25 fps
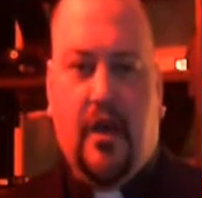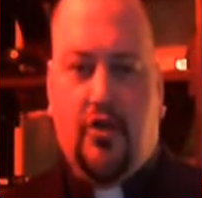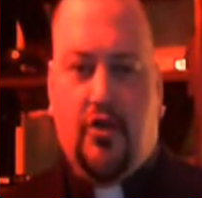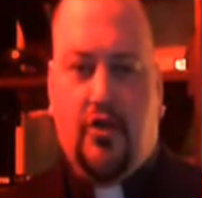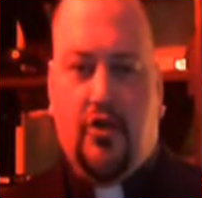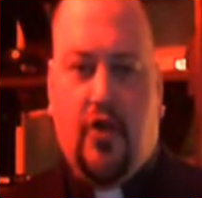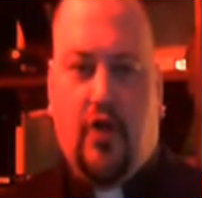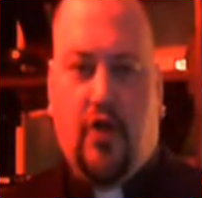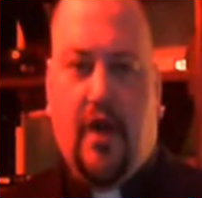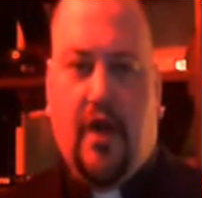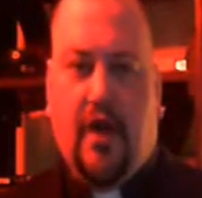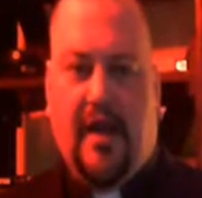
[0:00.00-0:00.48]

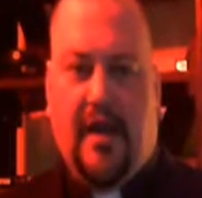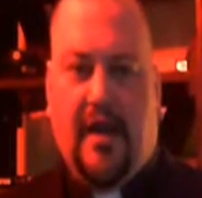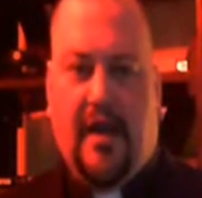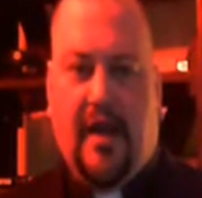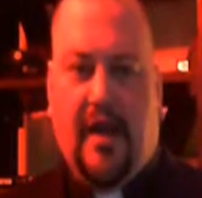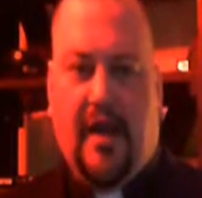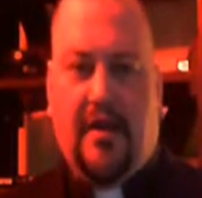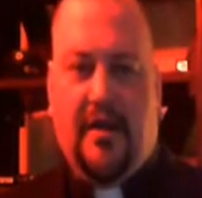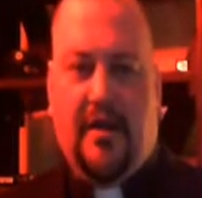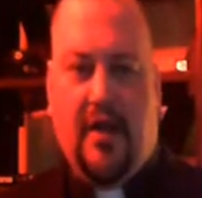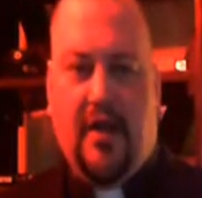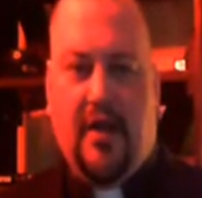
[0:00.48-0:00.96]

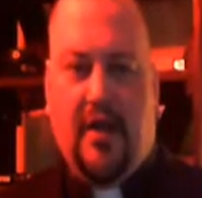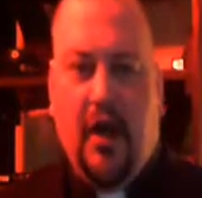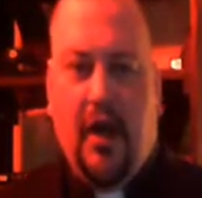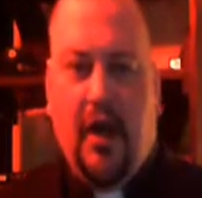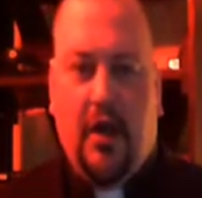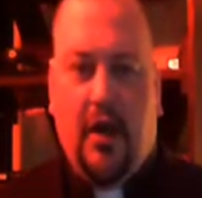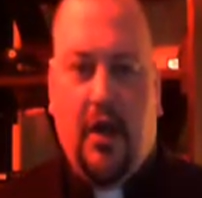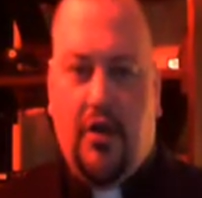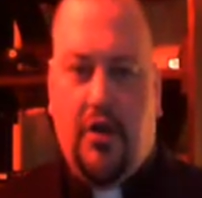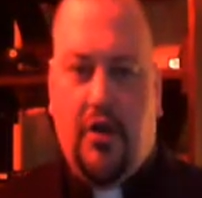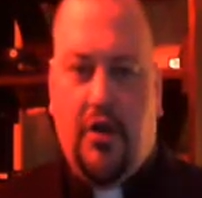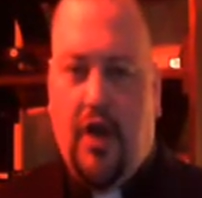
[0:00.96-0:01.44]
Drunken
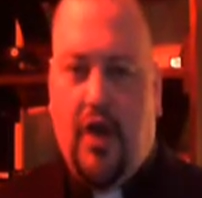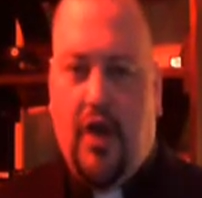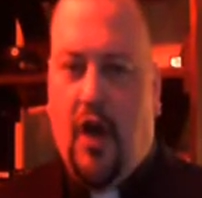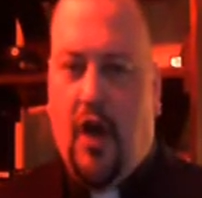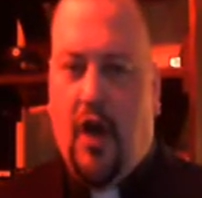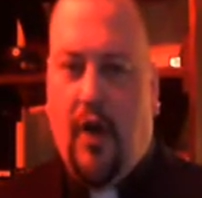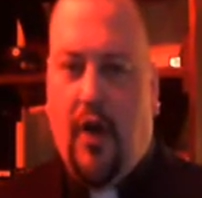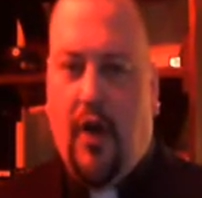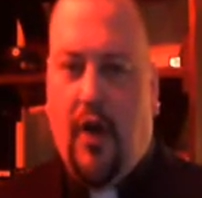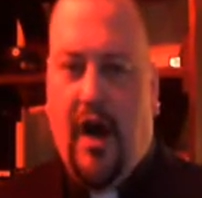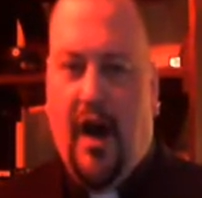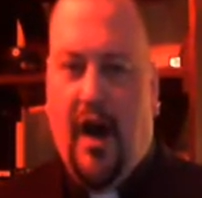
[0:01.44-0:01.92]

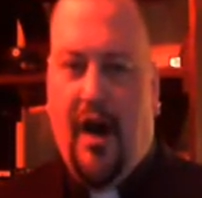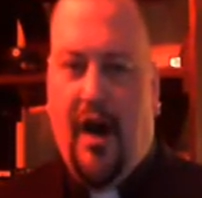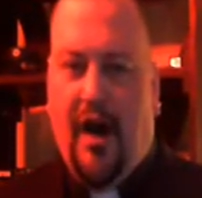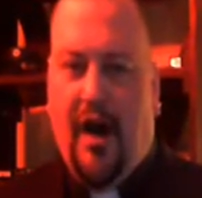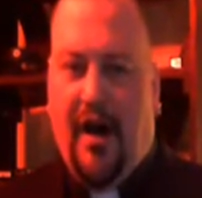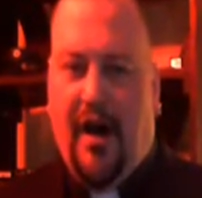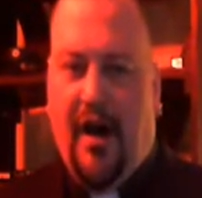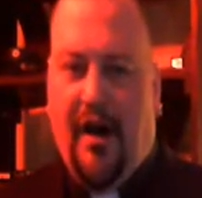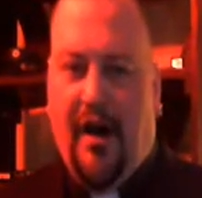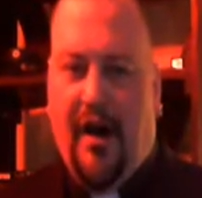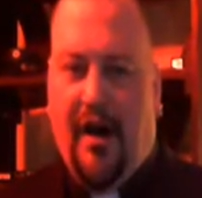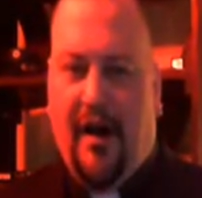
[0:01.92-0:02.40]

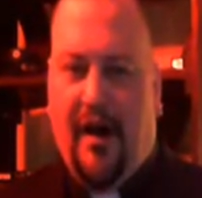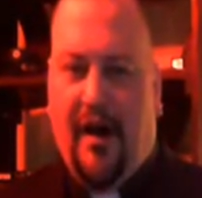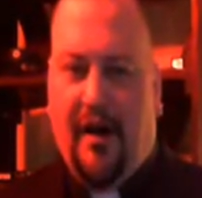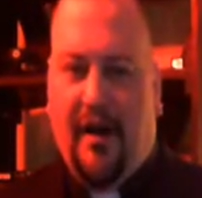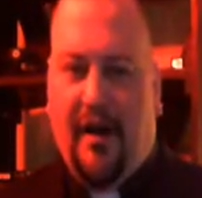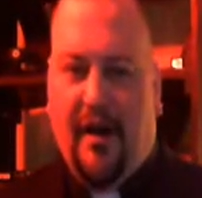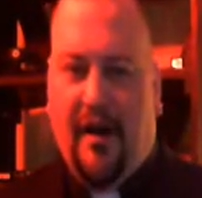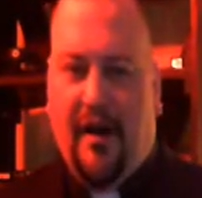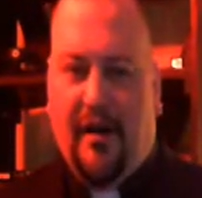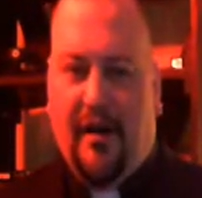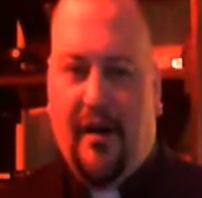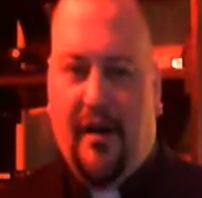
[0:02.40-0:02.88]

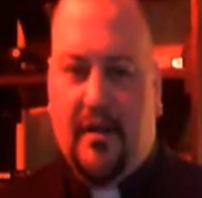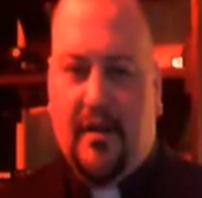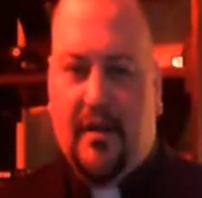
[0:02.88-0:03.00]
Noah.